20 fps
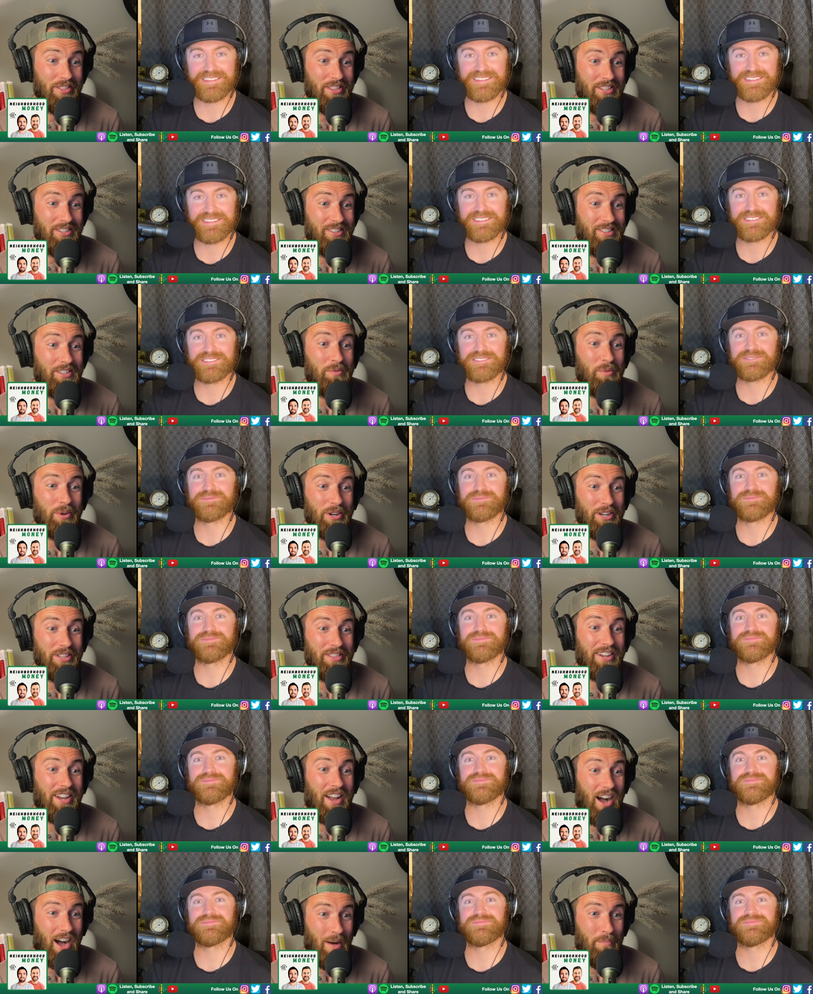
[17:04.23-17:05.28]
Speaker 1: This is where the
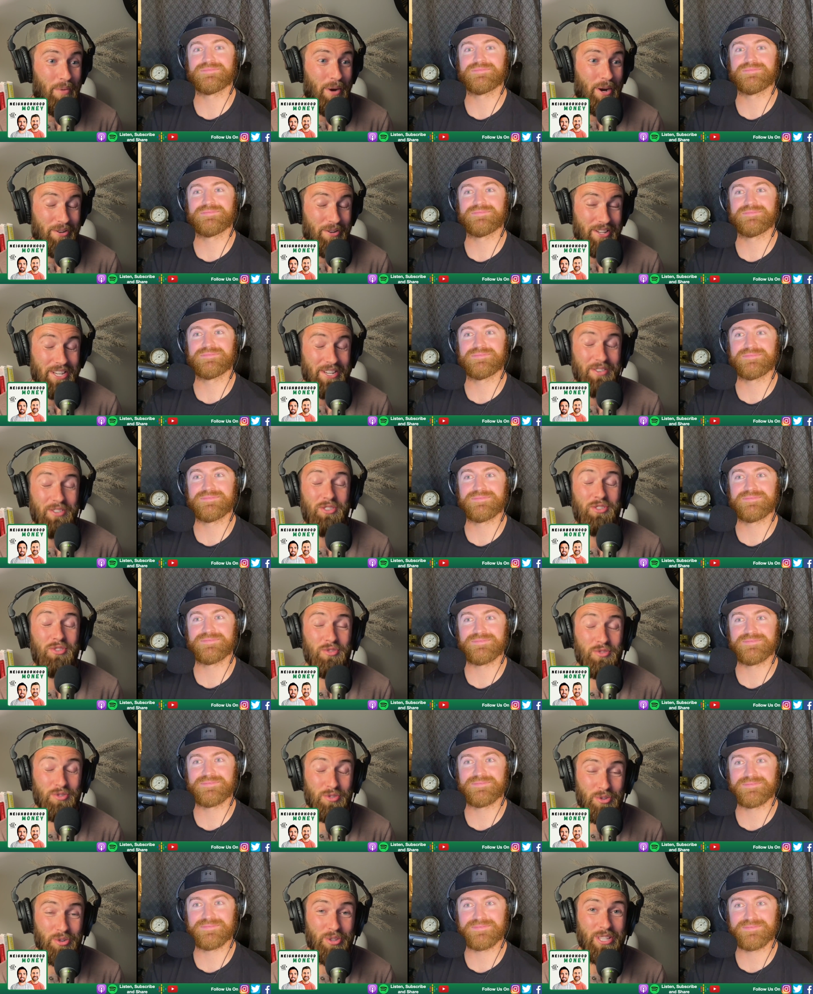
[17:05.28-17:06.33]
compounding
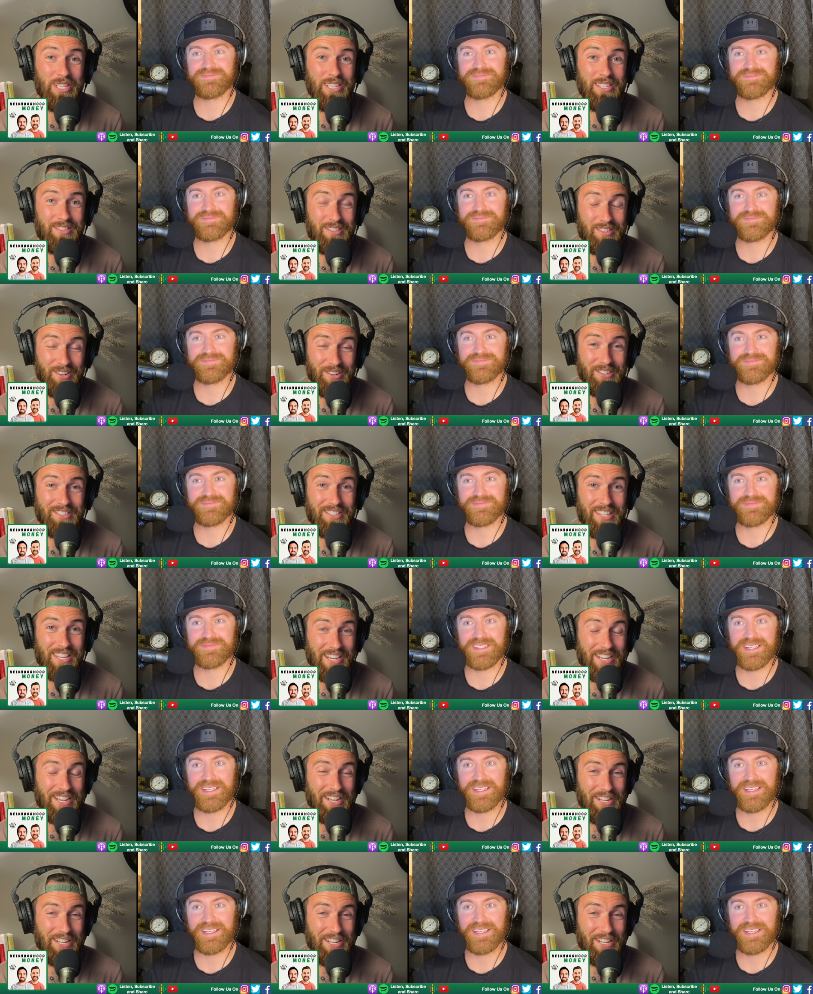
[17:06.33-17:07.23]
truly starts kicking